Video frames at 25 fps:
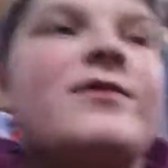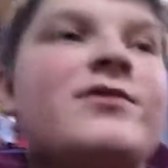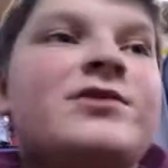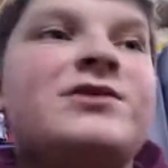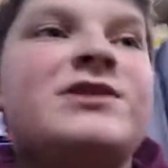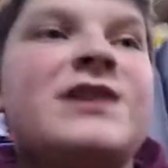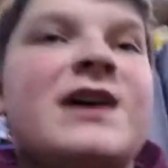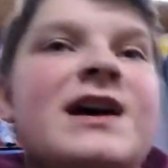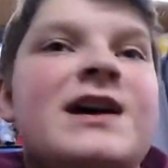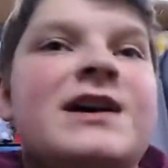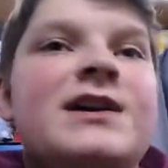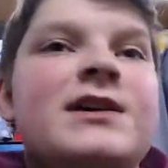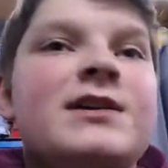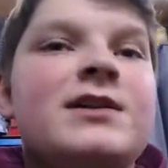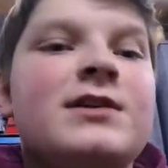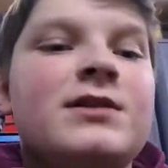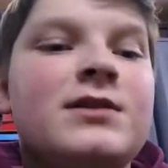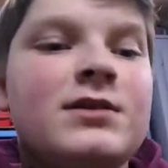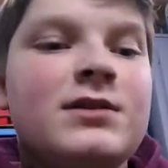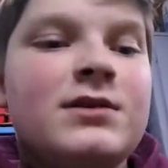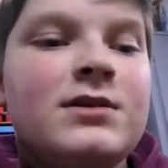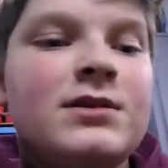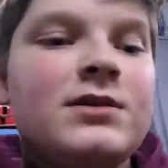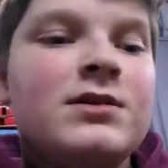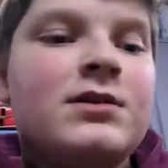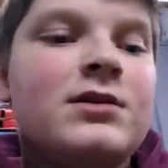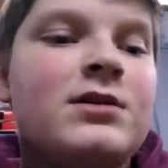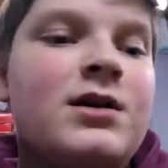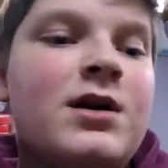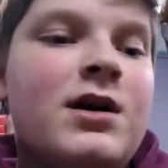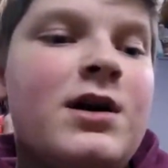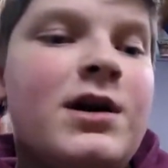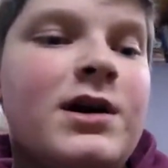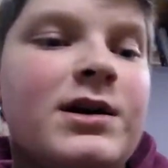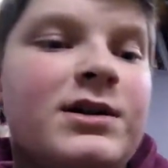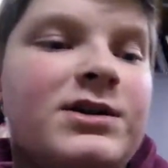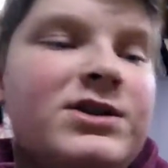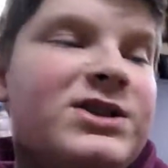jet
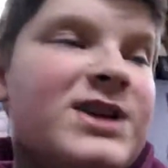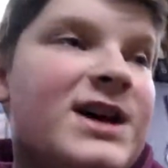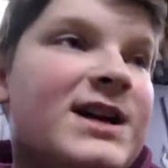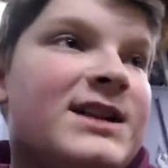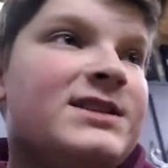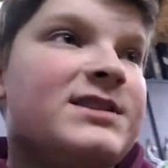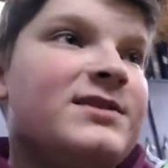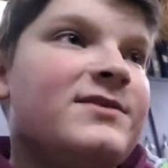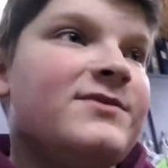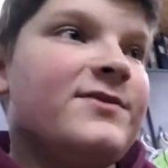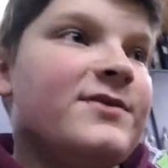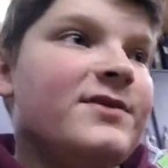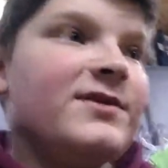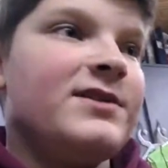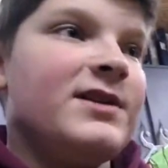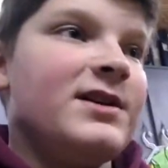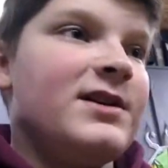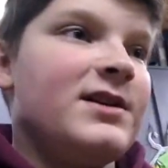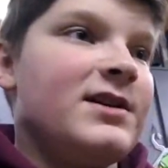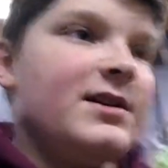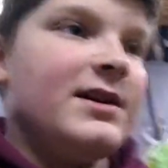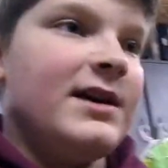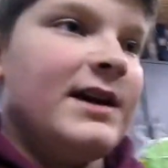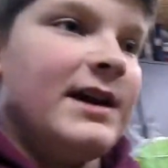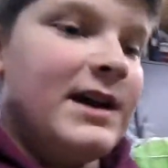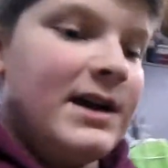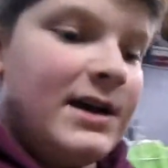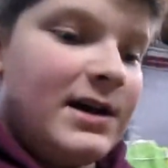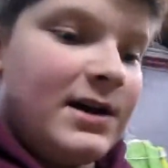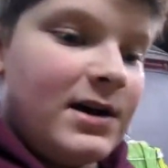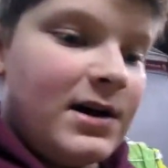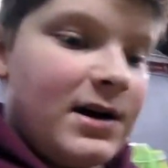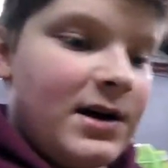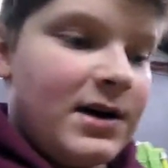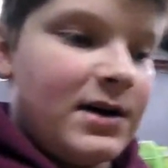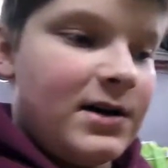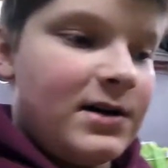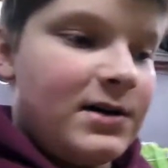jets for the
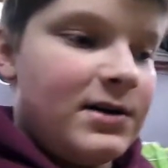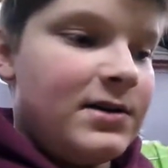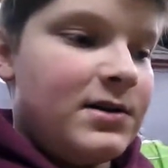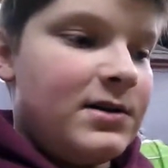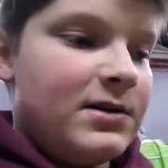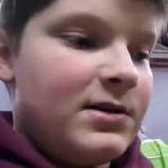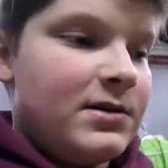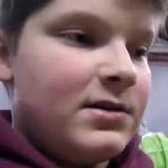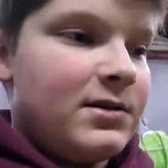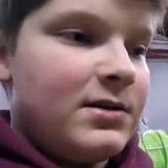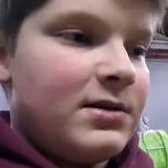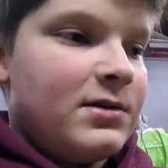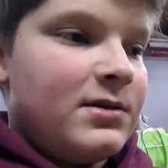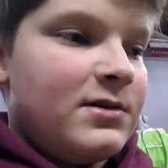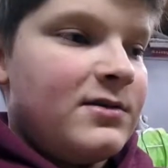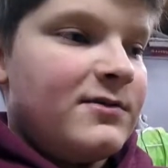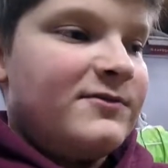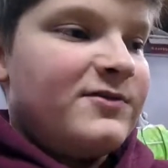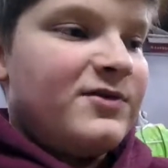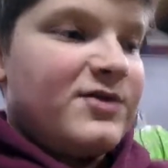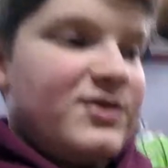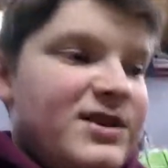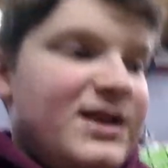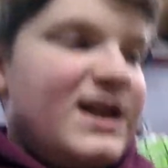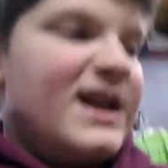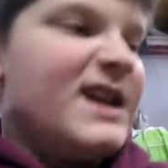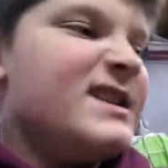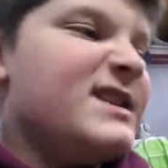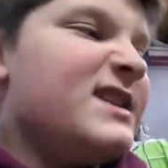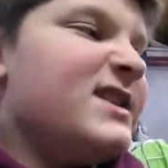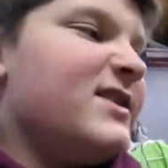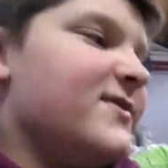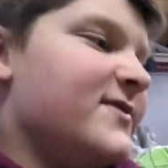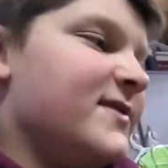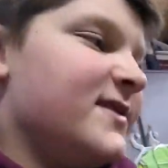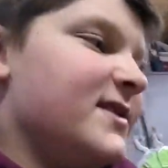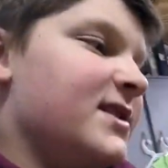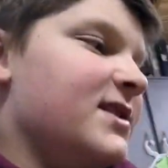for an
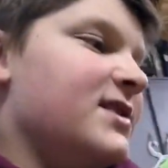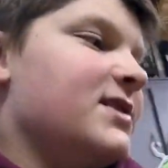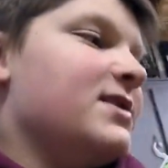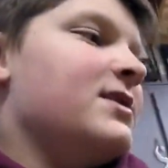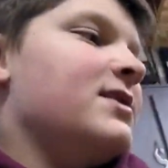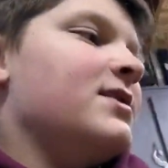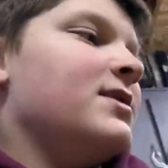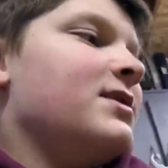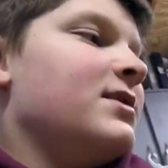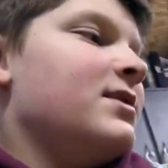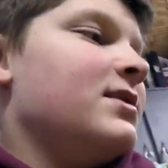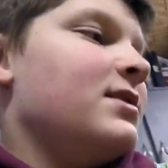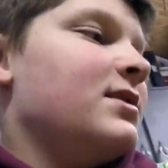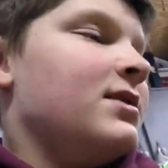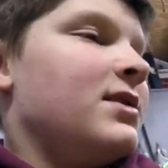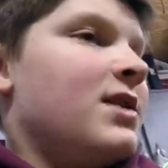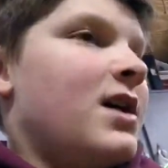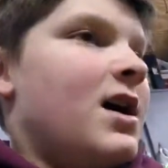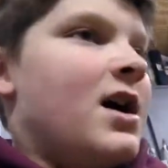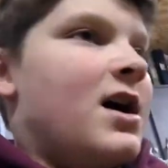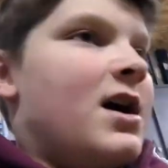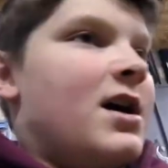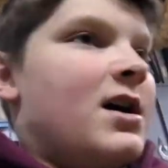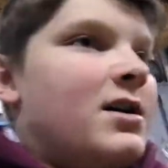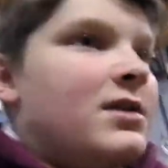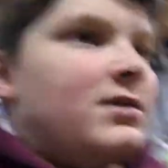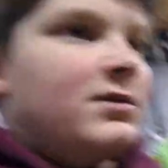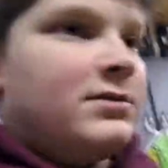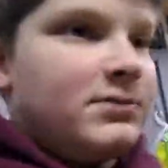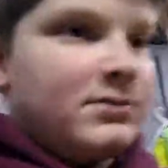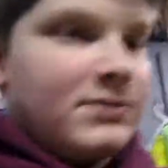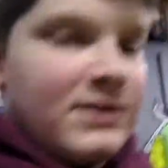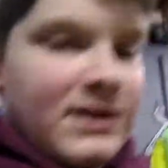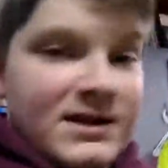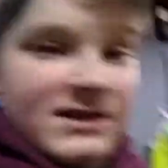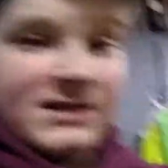ATV, it